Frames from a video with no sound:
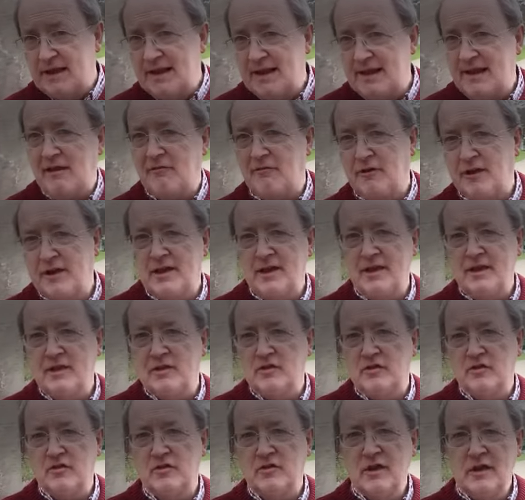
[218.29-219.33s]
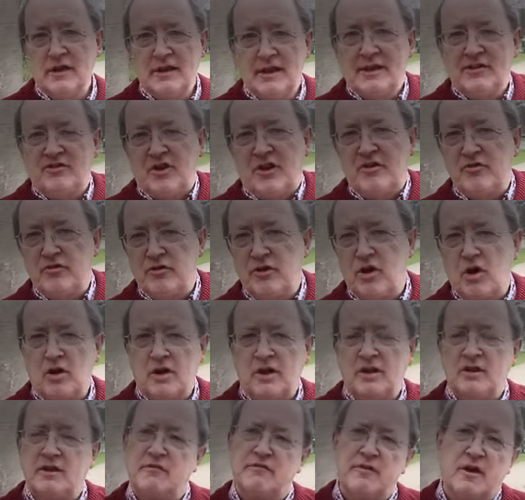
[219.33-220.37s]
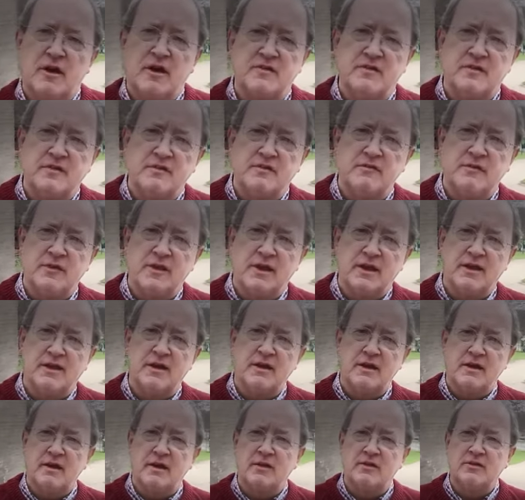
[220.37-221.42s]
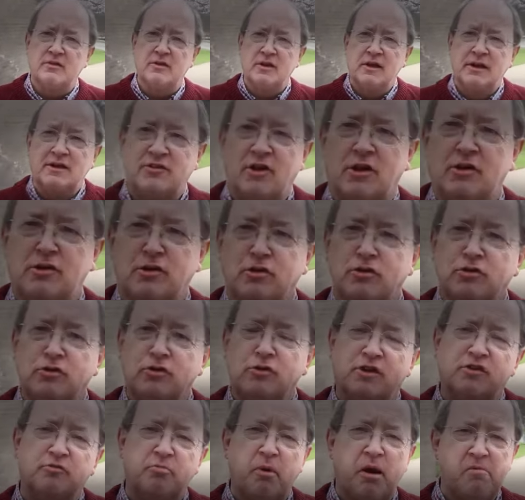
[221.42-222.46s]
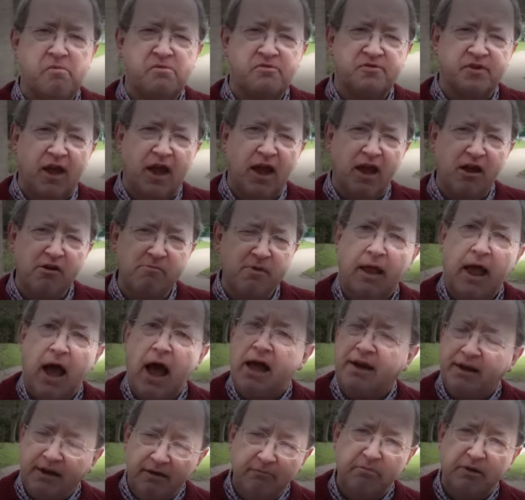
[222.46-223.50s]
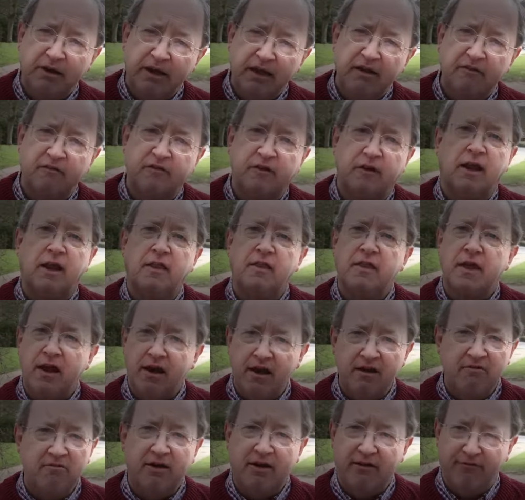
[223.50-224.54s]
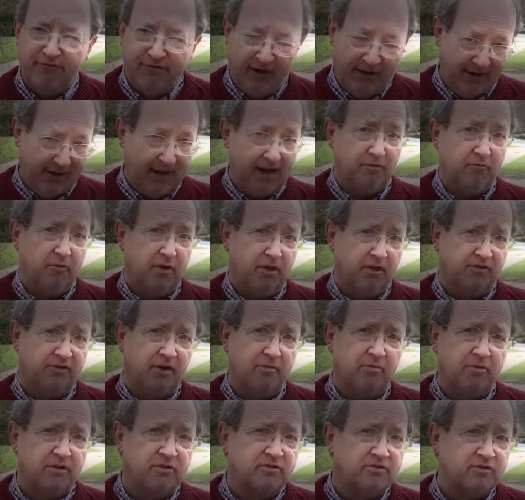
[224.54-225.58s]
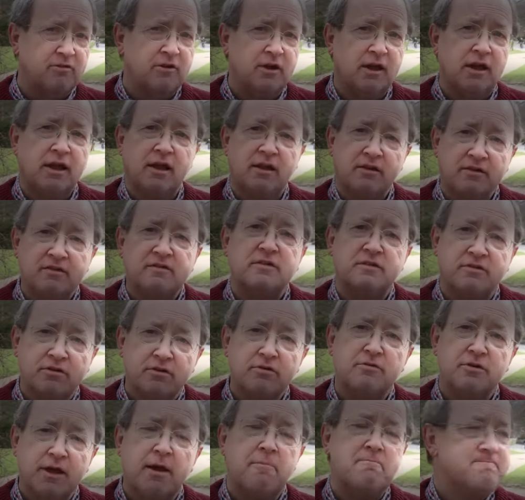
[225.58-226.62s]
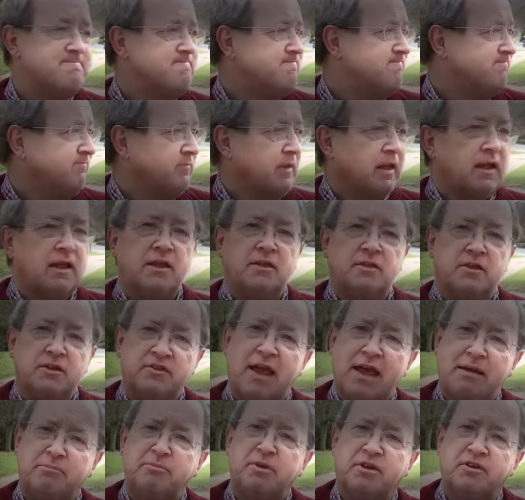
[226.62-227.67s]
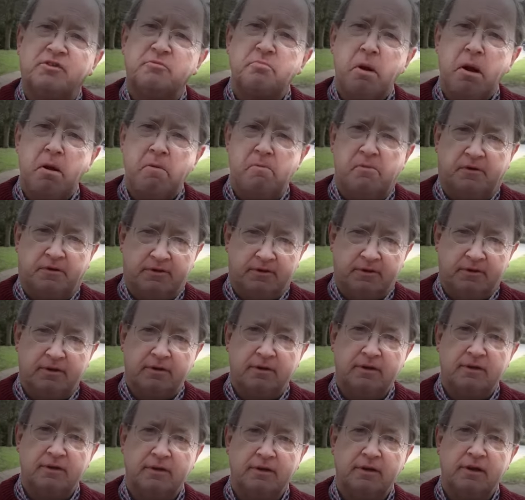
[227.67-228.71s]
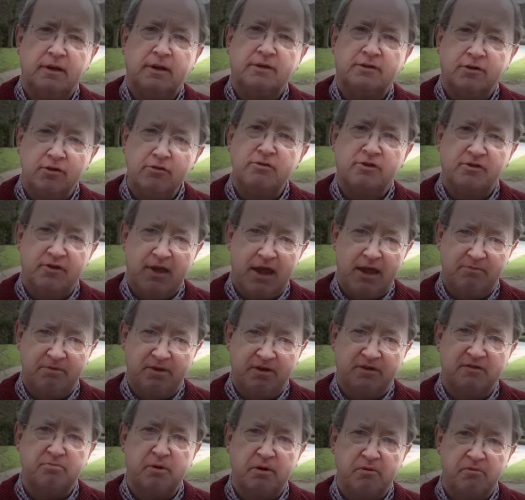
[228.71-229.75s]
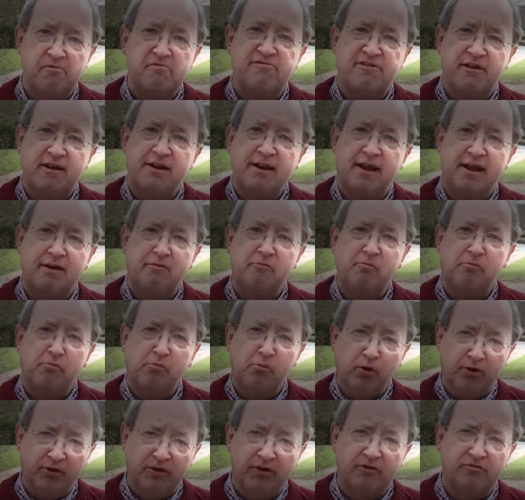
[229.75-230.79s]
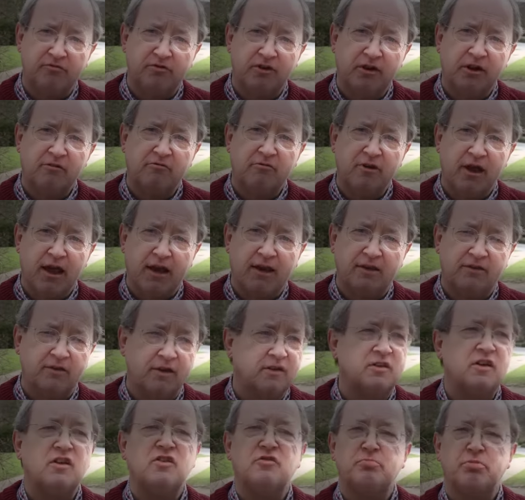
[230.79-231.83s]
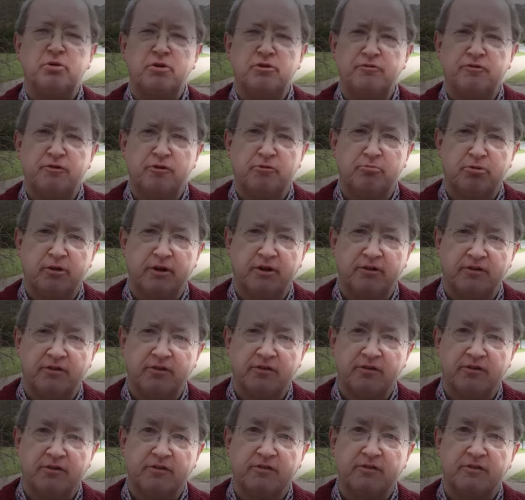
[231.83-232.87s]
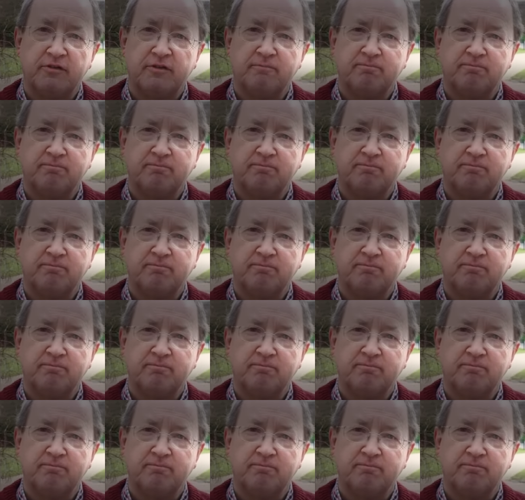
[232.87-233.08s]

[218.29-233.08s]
lovely keys, central locking devices for their cars. So you can do experiments at home. I didn't believe it, and the only way of finding out whether something is true is to do the damned experiment. Do the damned experiment. Find out what is reality. Disprove your prejudices.